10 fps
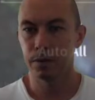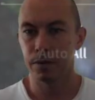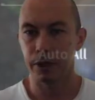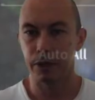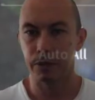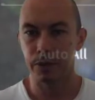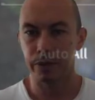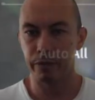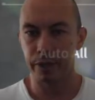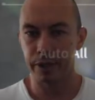Actually, we'll do
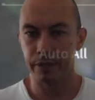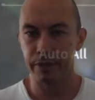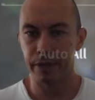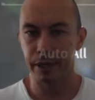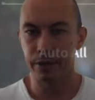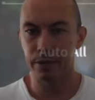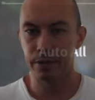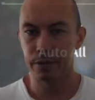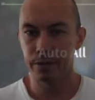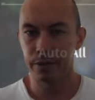everyone except for Daniel
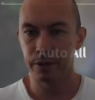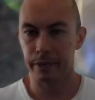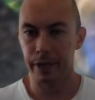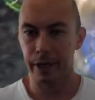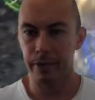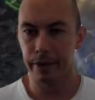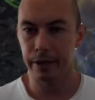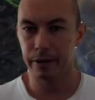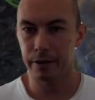so we can AoE it.